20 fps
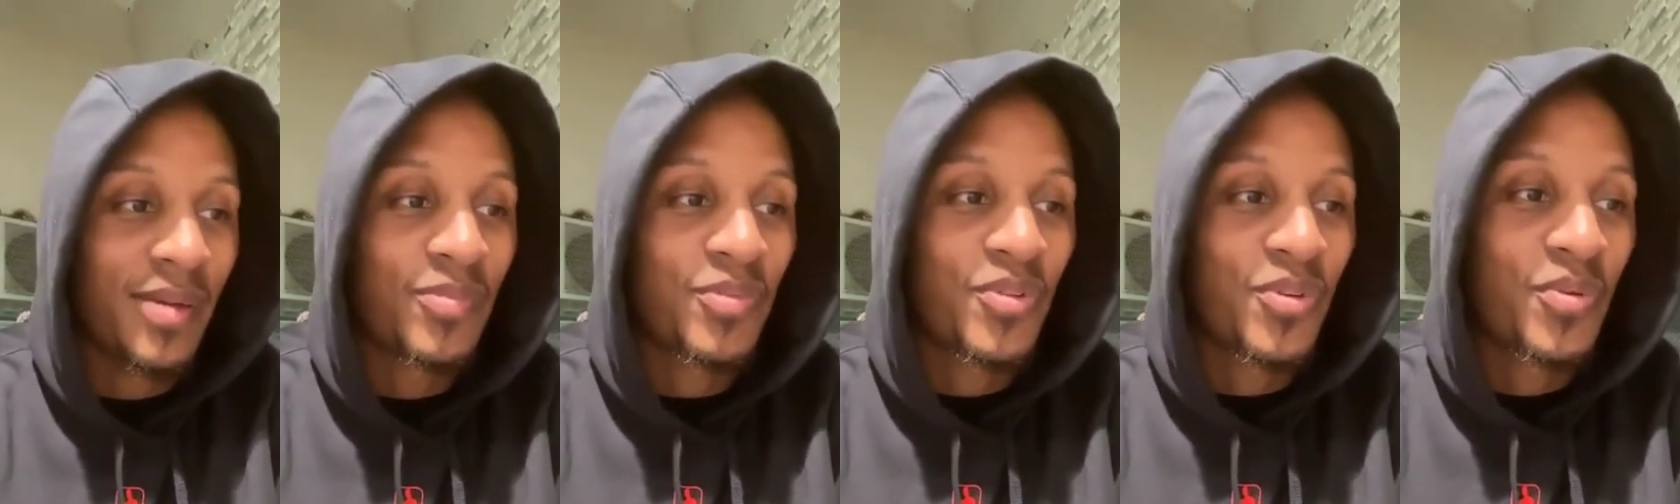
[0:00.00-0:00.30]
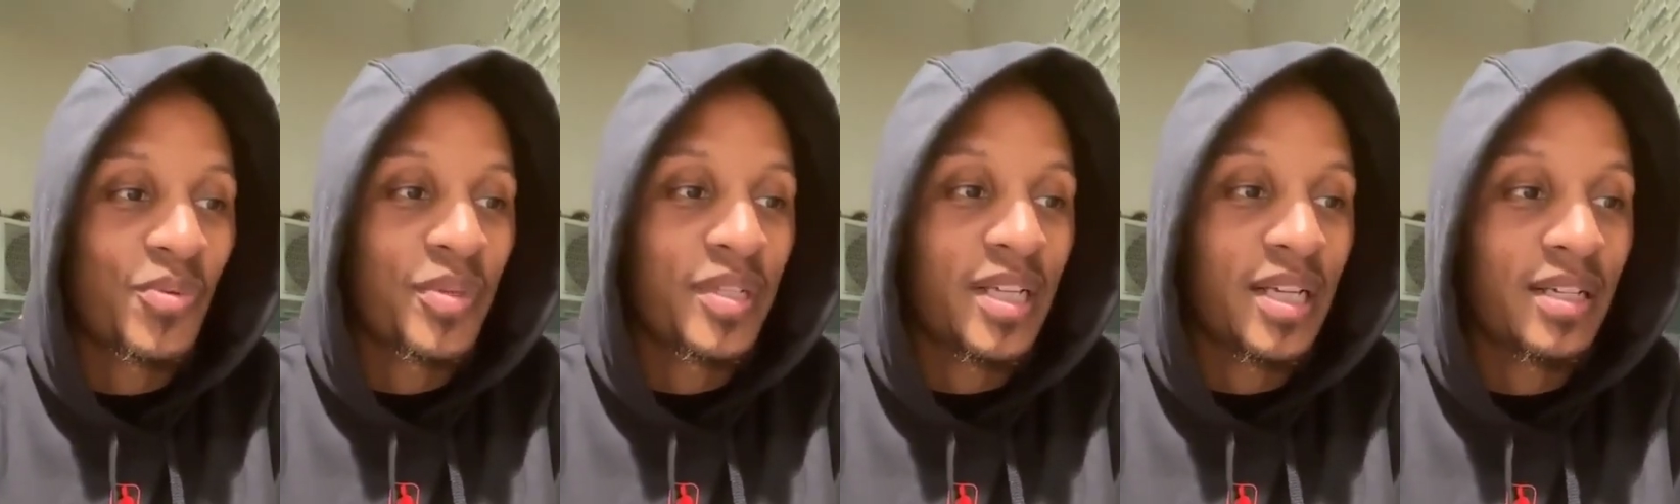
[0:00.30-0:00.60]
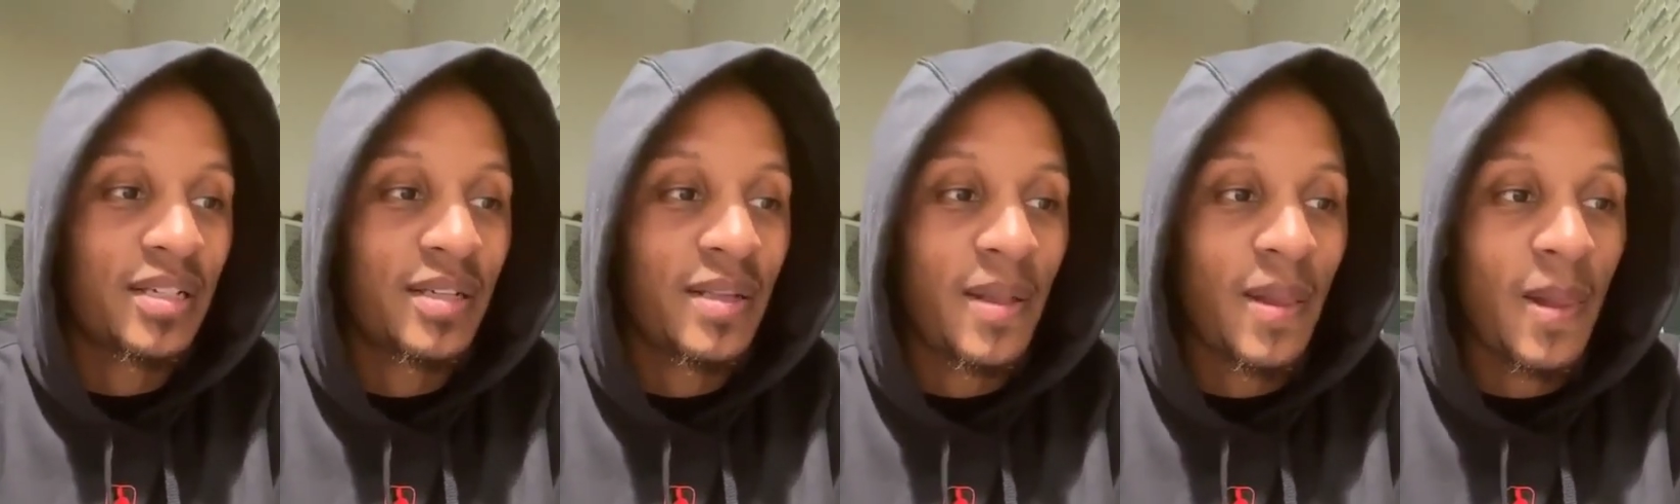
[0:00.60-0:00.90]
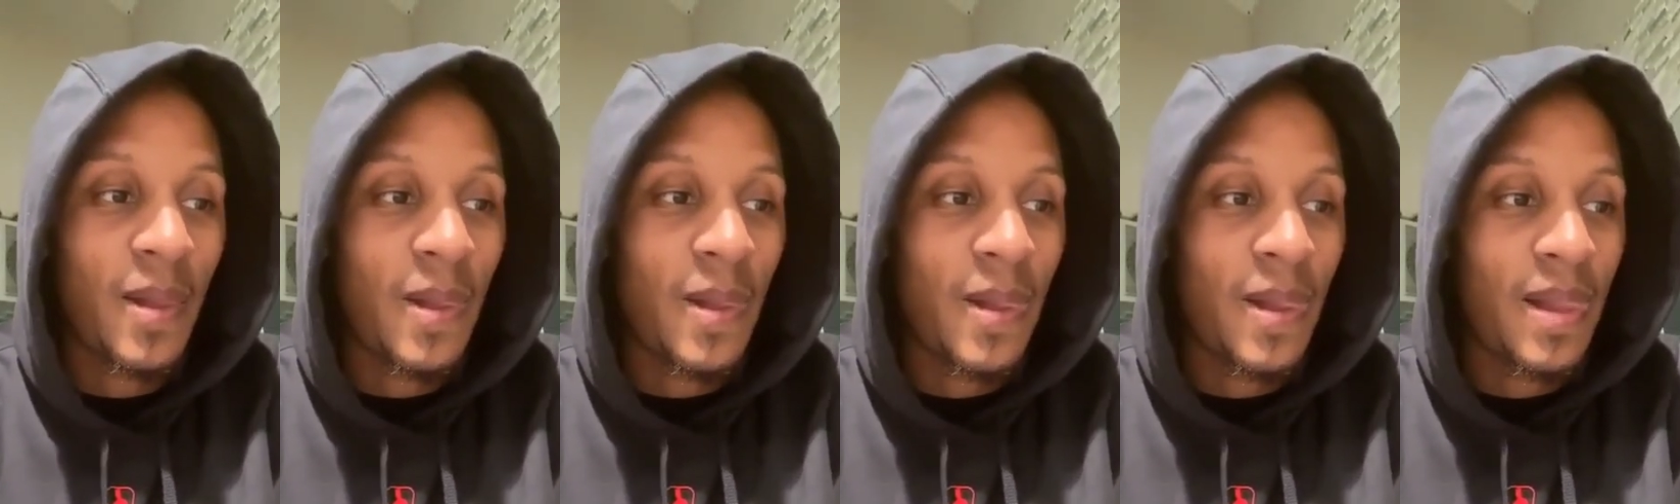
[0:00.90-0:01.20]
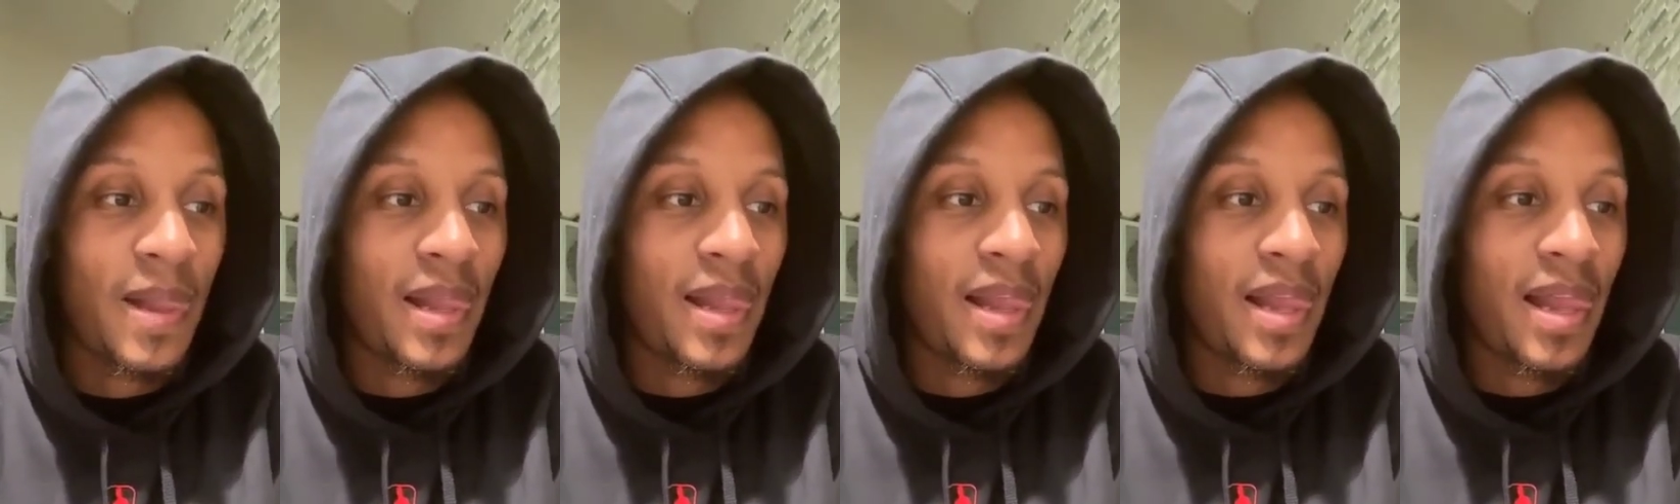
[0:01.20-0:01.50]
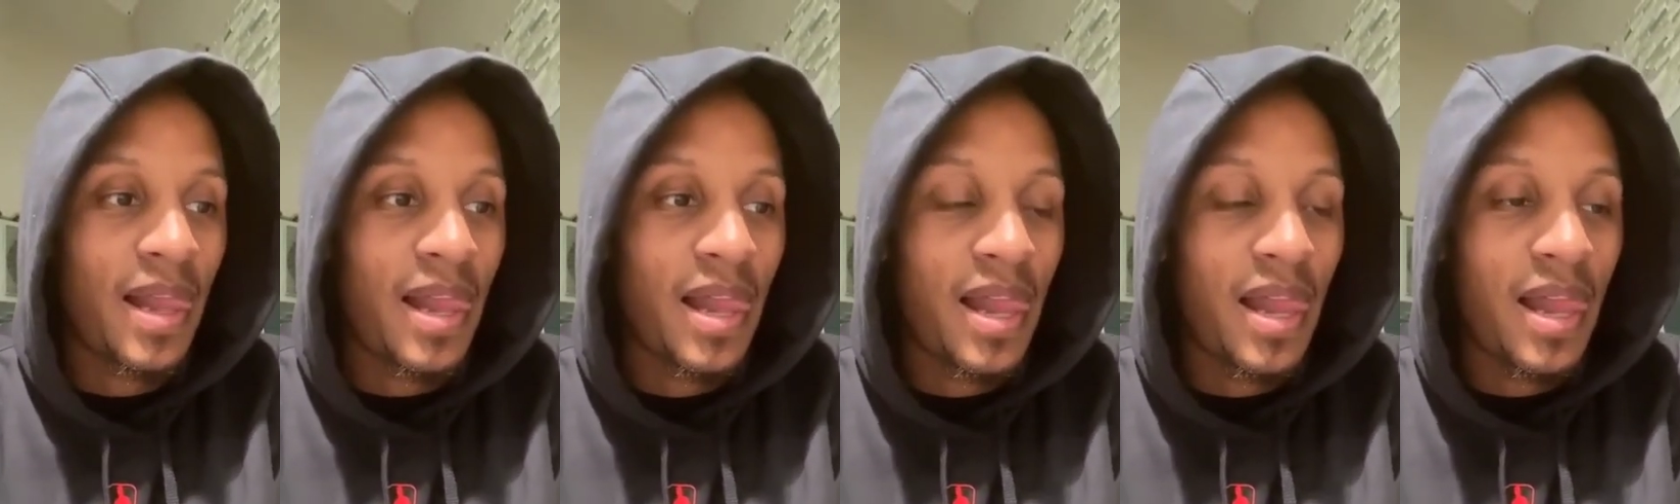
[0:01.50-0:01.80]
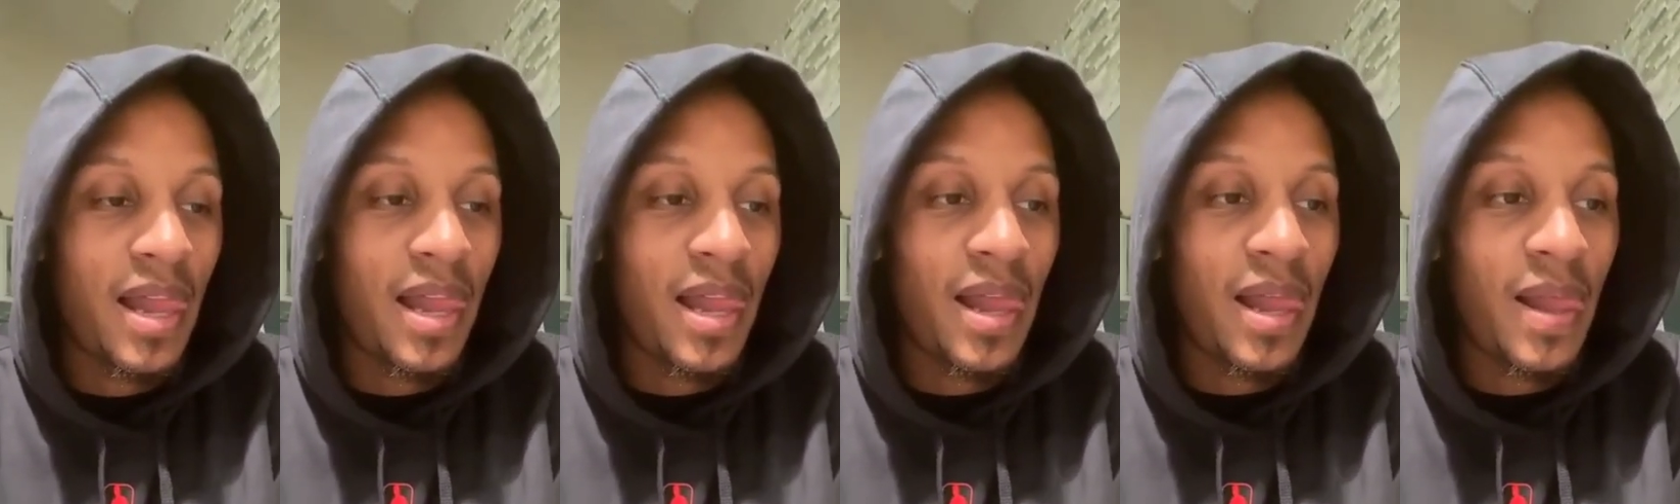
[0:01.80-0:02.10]
am cool with that.
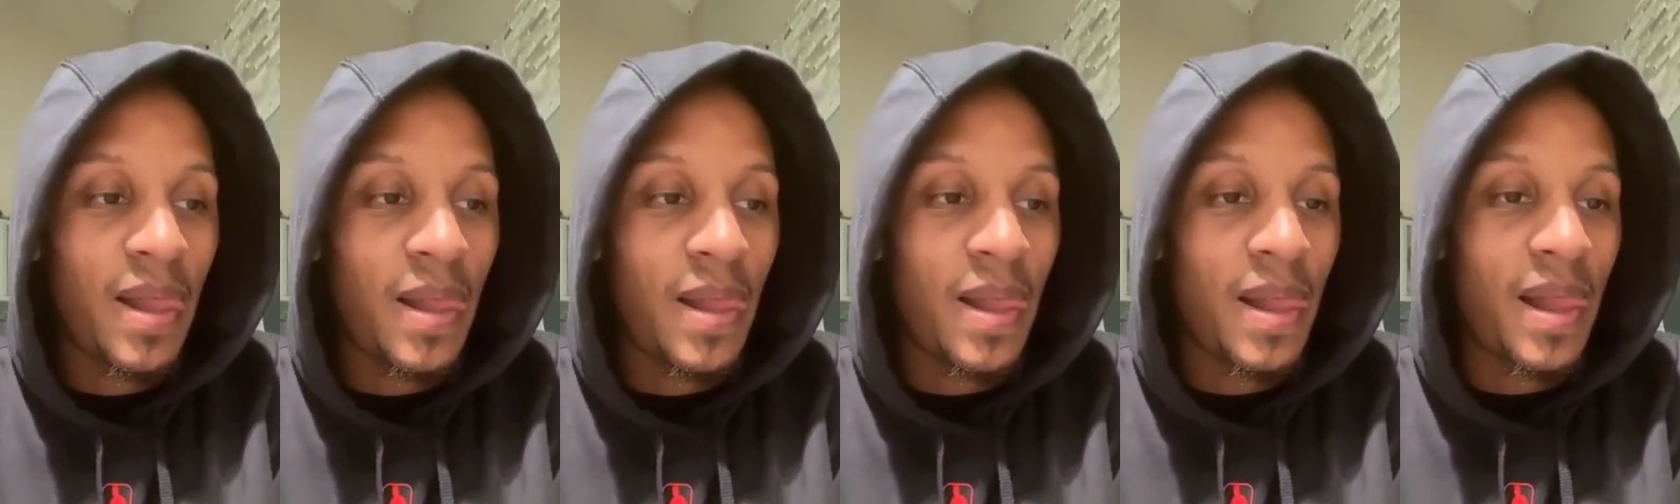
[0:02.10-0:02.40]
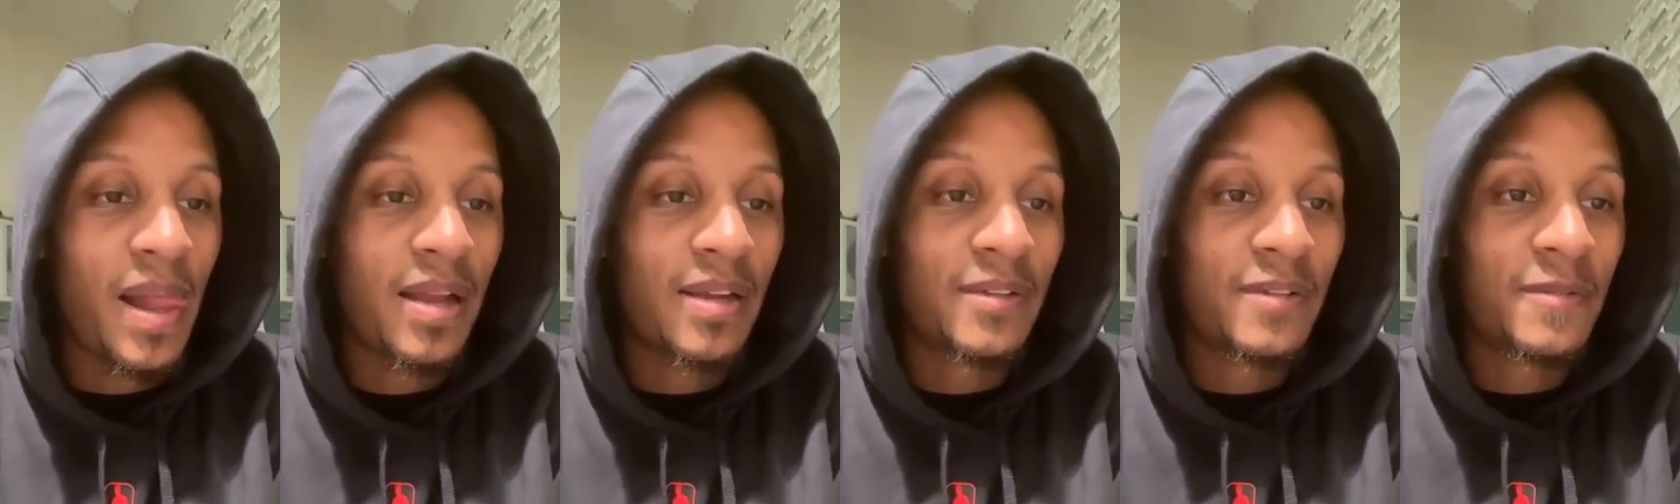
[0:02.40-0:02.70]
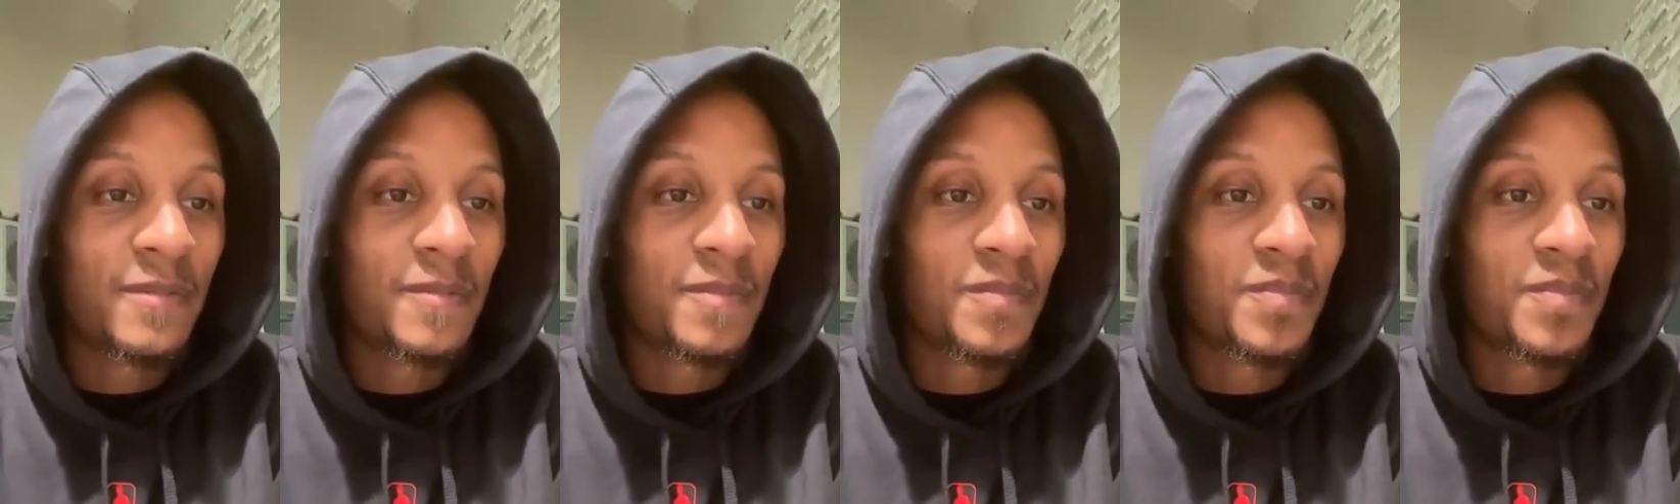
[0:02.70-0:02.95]
Uh,